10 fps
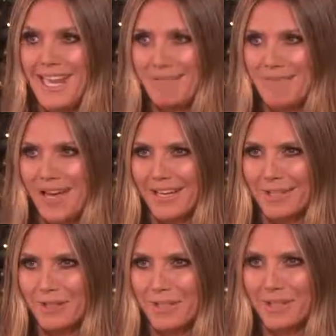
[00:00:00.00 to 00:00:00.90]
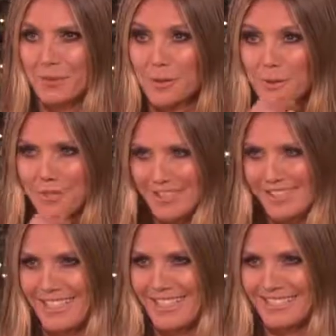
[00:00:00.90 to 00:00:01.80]
came back. You know, he regurgitates
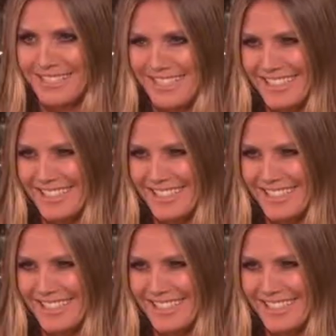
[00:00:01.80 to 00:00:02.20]
things yes.